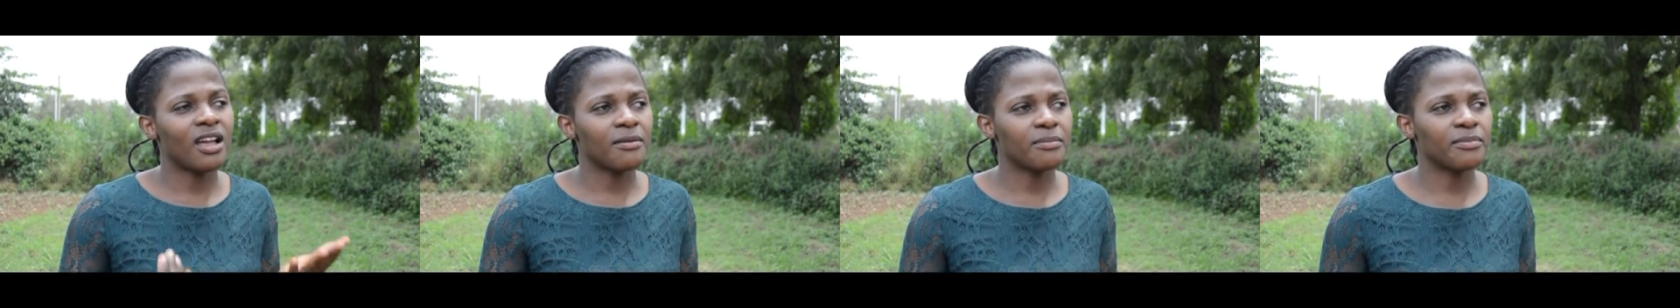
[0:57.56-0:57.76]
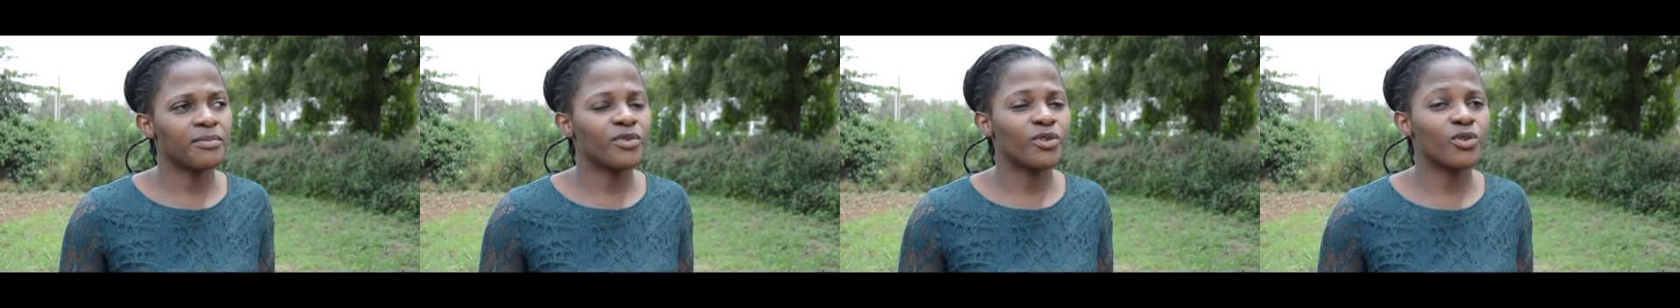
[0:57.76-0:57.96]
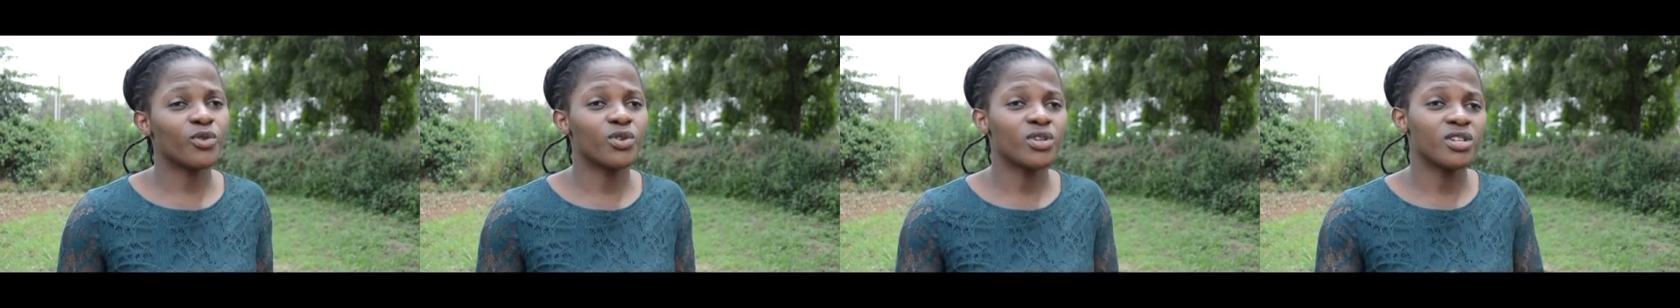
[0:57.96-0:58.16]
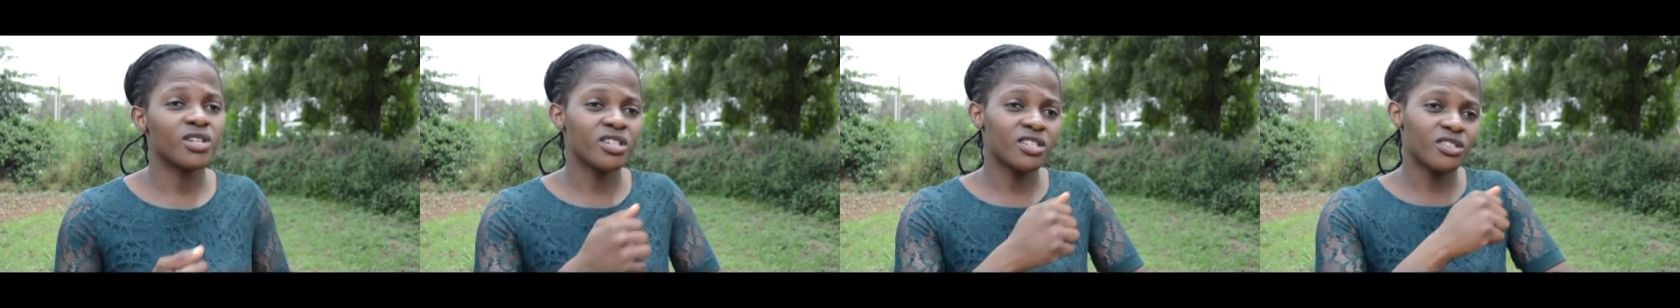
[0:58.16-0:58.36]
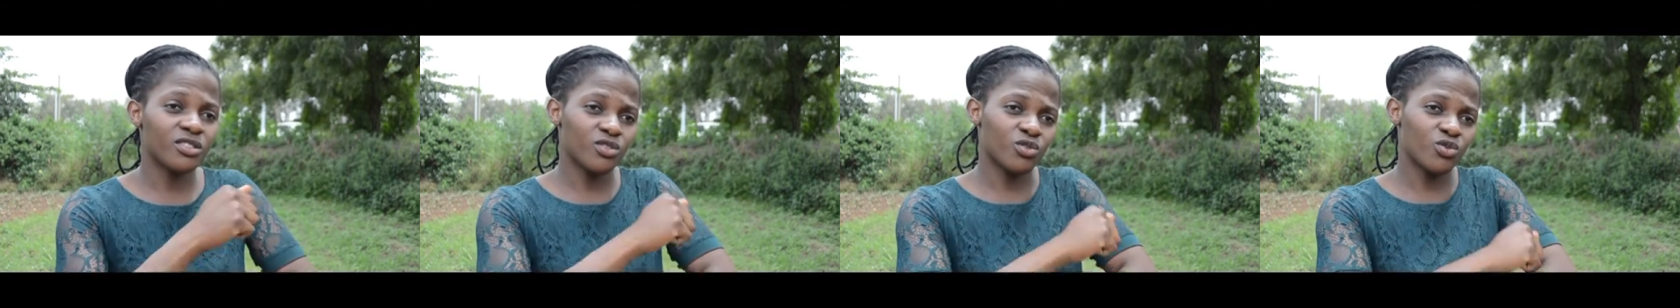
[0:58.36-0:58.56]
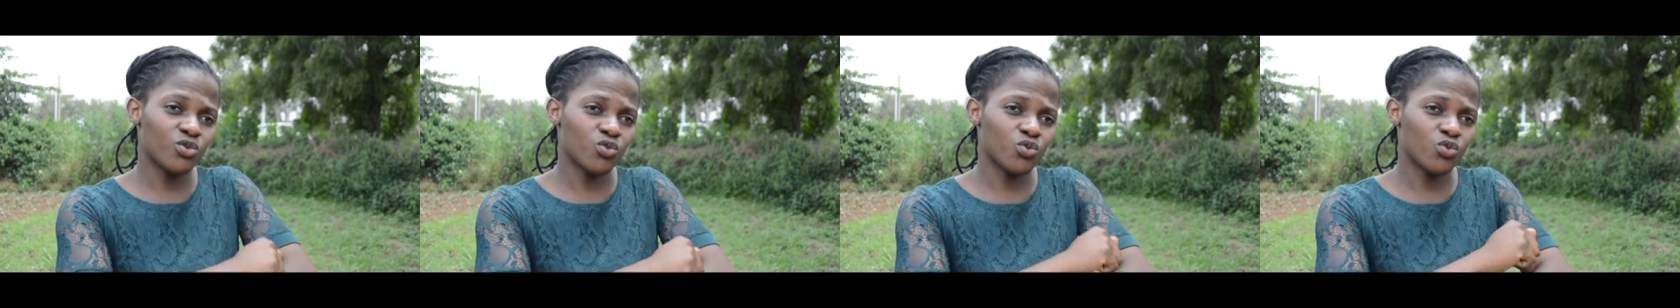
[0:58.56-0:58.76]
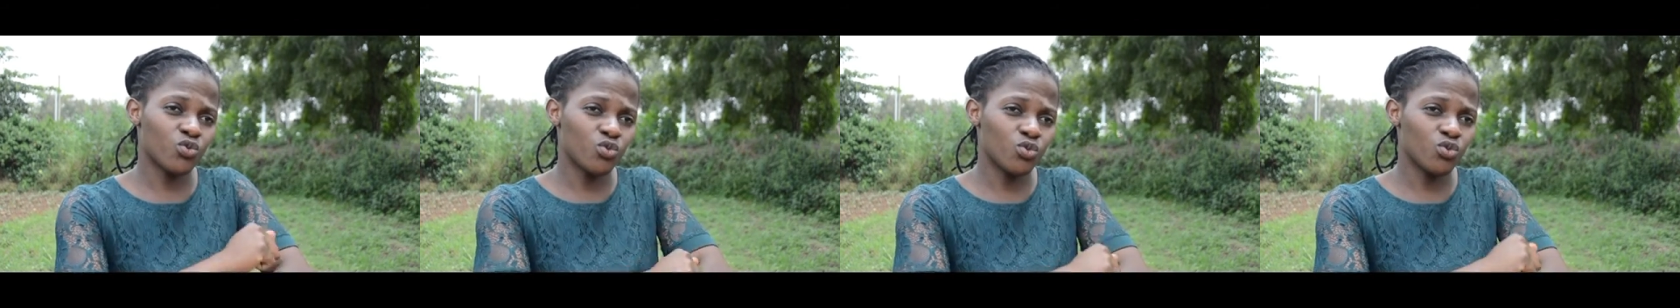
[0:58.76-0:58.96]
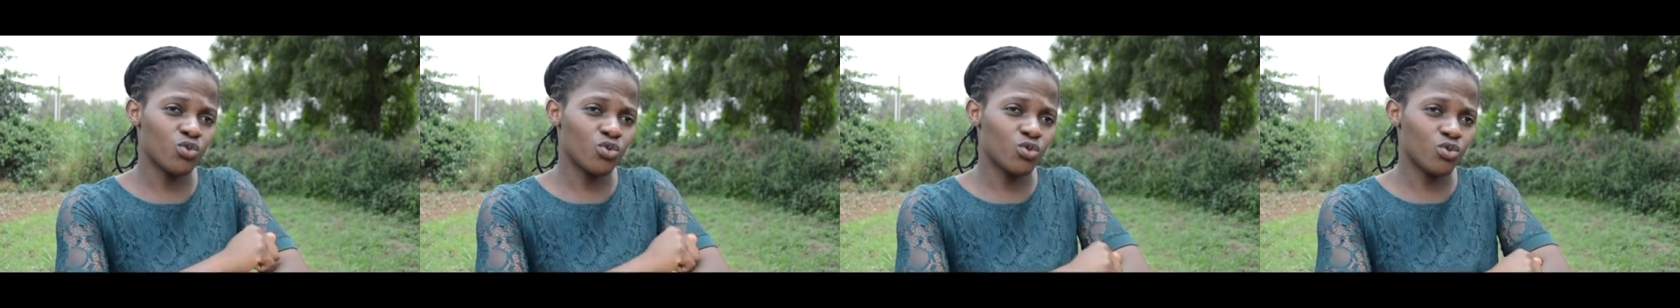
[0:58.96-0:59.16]
For example,
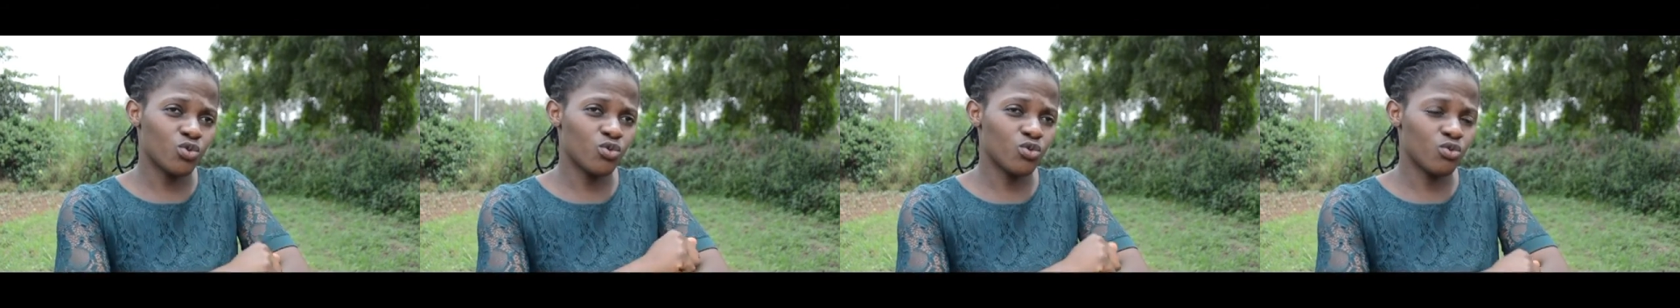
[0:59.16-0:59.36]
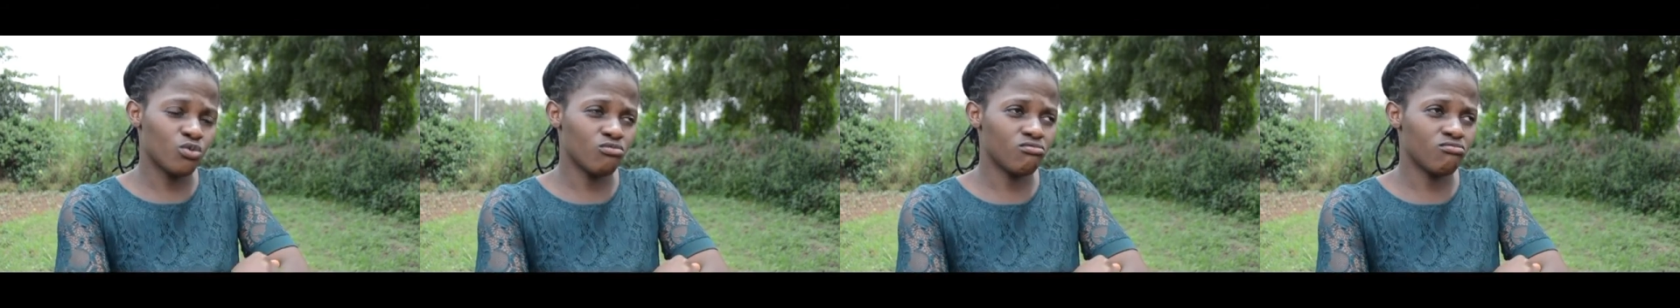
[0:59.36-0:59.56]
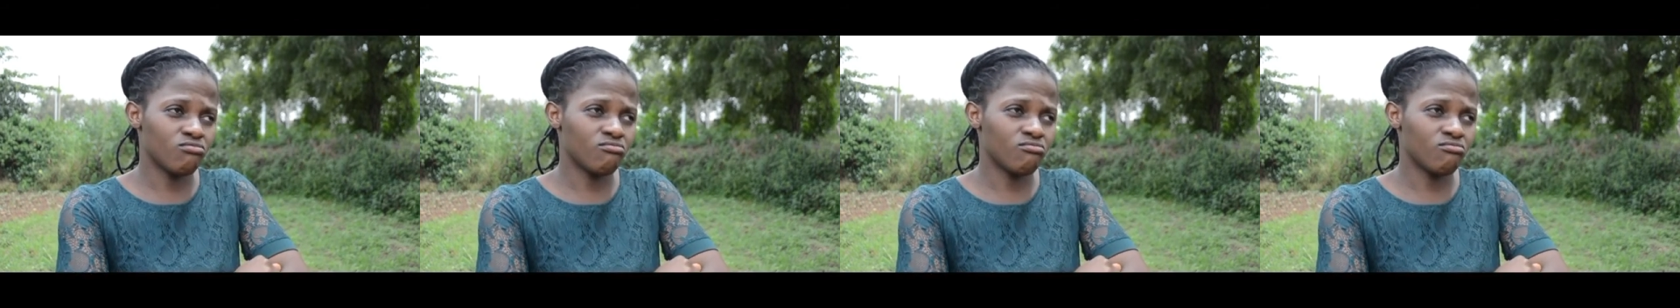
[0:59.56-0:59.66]
in school,